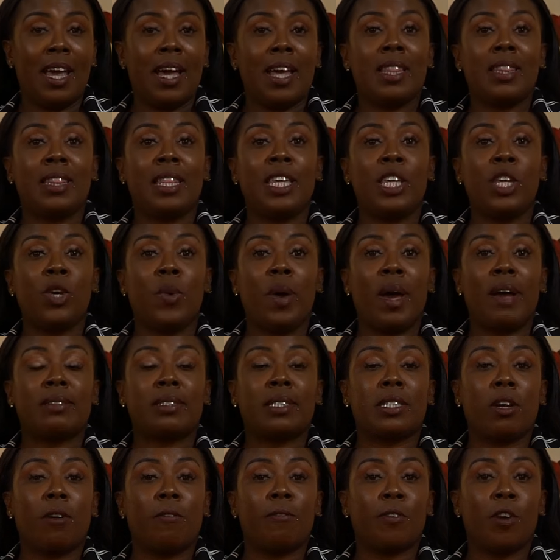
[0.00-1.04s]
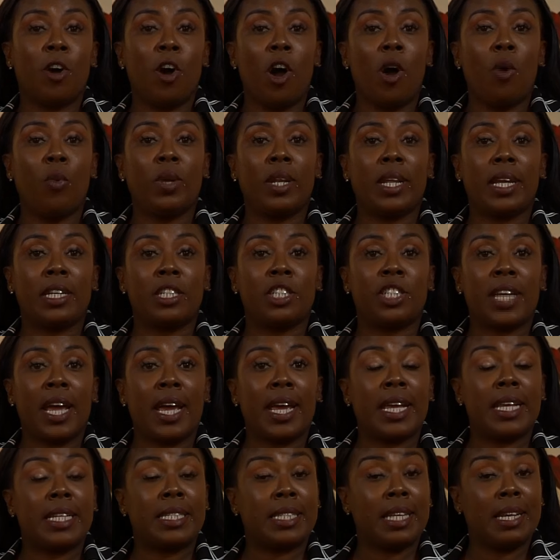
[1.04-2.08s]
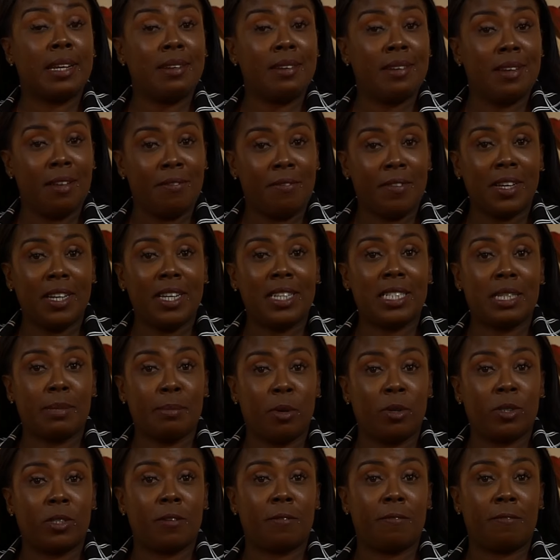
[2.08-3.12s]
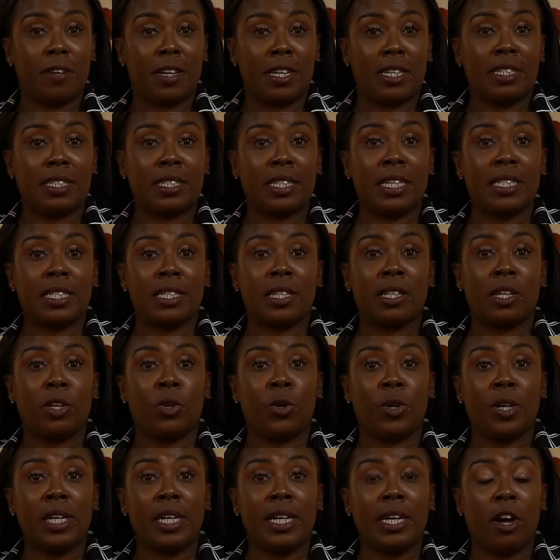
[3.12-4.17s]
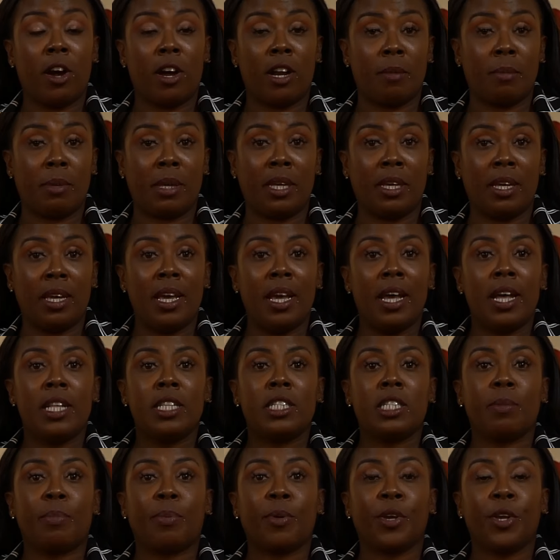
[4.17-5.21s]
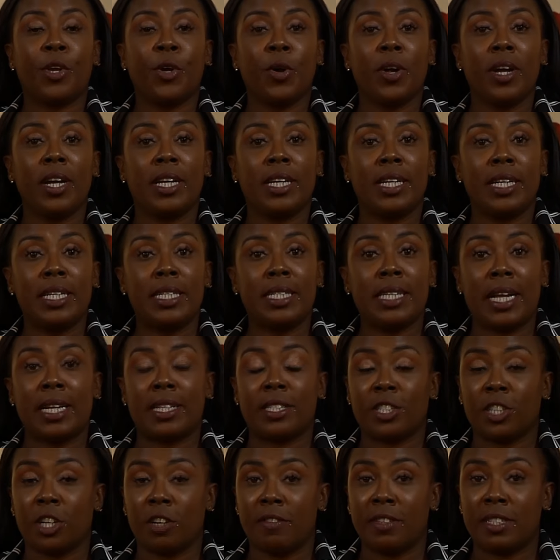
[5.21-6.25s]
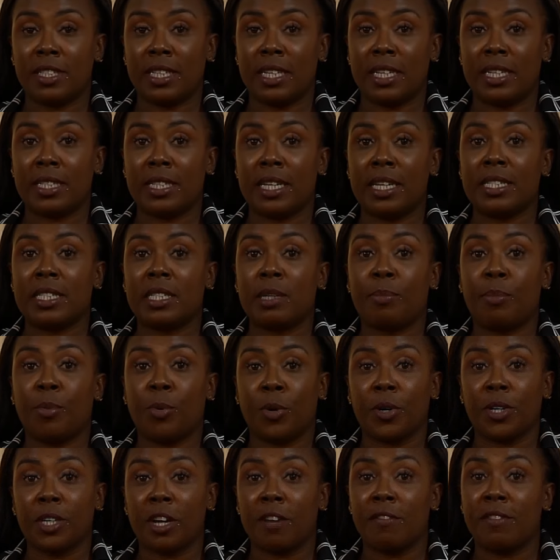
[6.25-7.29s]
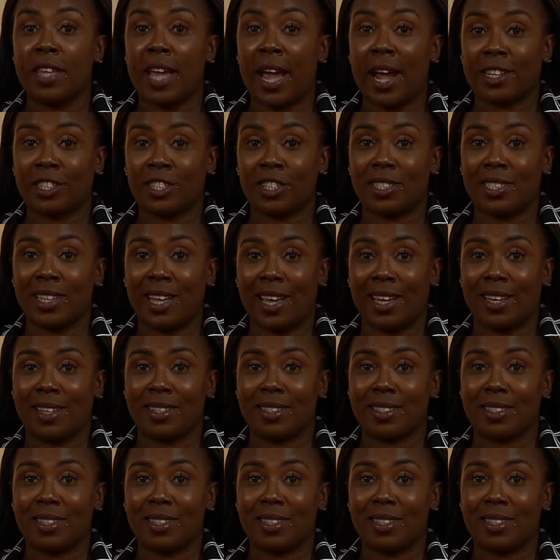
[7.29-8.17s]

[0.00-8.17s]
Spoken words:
The US SOUTHCOM will inject a significant amount of funds into the local economy to procure goods and services in support of the exercise.